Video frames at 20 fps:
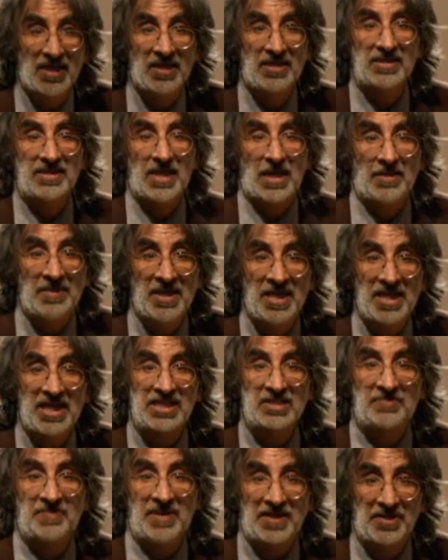Some
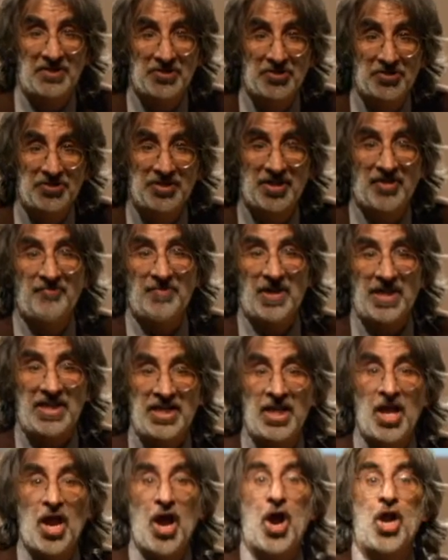expenditures of
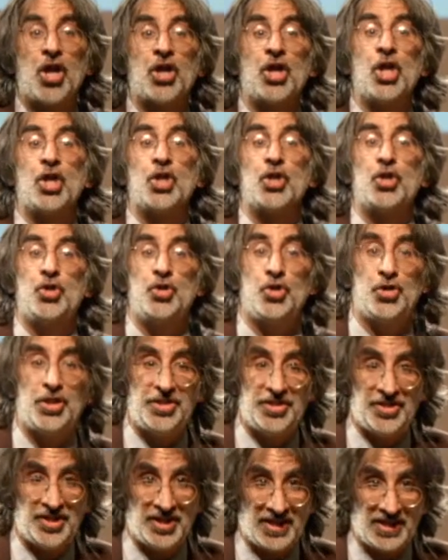money are
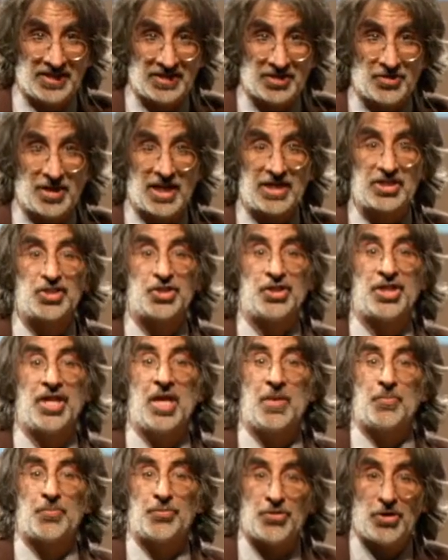good things. They're actually
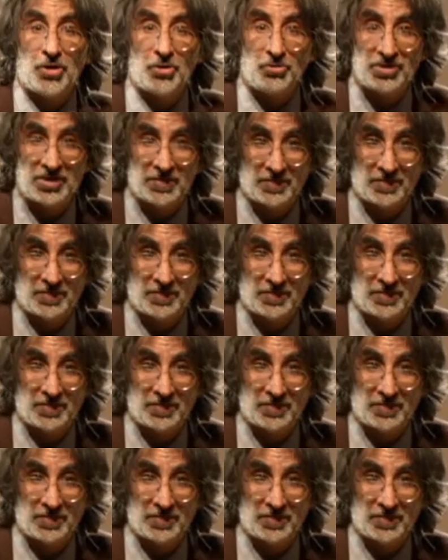pro